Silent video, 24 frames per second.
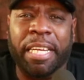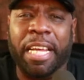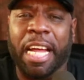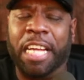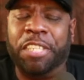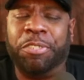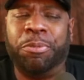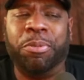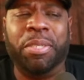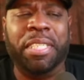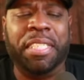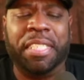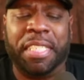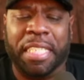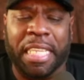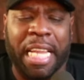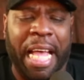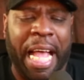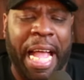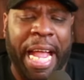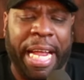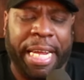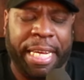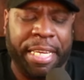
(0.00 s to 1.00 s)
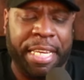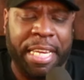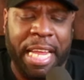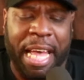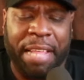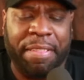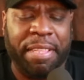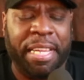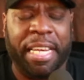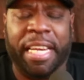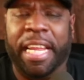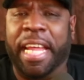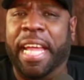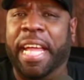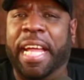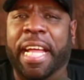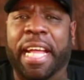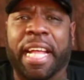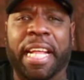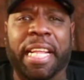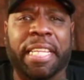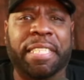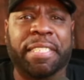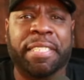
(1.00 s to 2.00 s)
Countries like
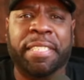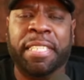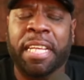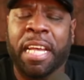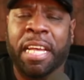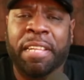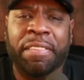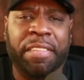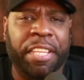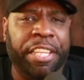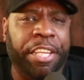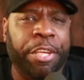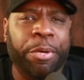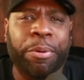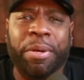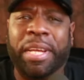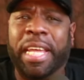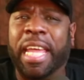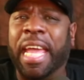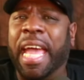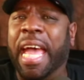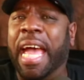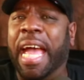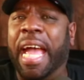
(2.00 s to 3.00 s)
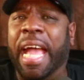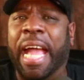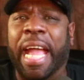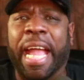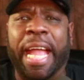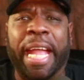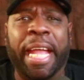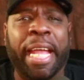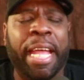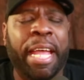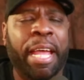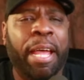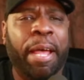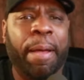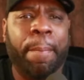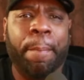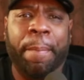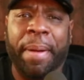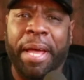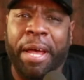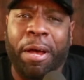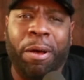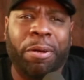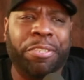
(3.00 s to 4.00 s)
Netherlands, the UK,
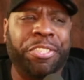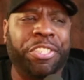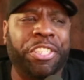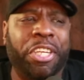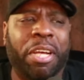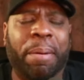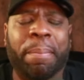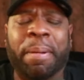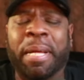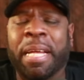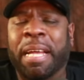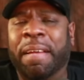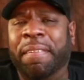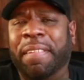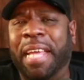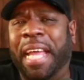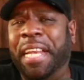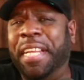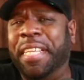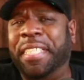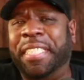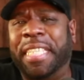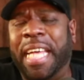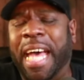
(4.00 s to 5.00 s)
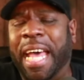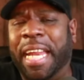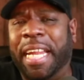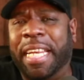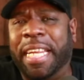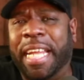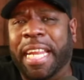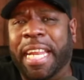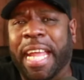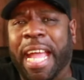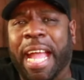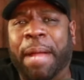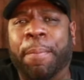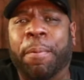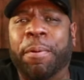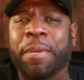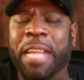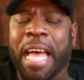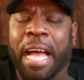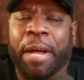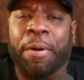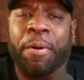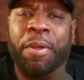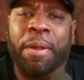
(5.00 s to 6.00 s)
Belgium, they decided that, hey,
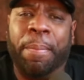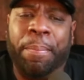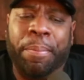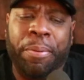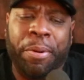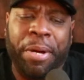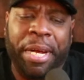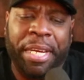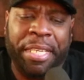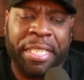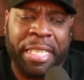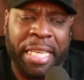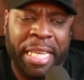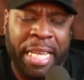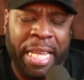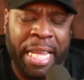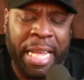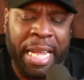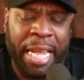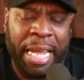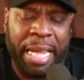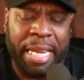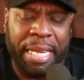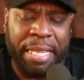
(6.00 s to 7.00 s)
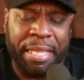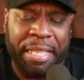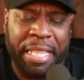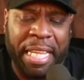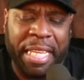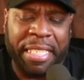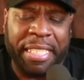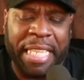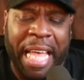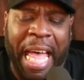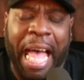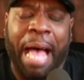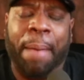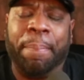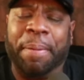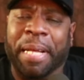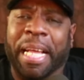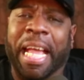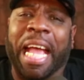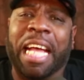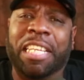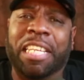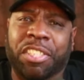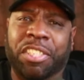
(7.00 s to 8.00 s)
we're not going to put this
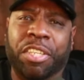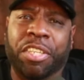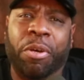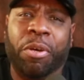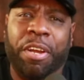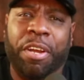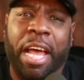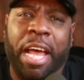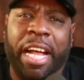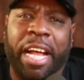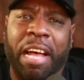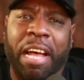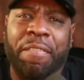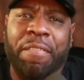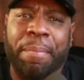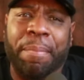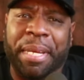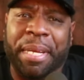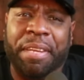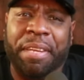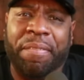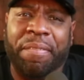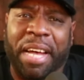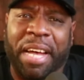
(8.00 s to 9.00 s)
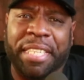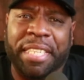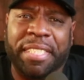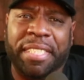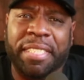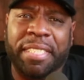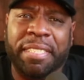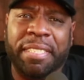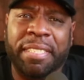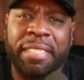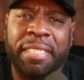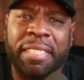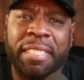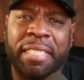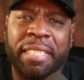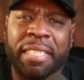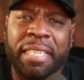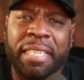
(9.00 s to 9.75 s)
application on our government devices.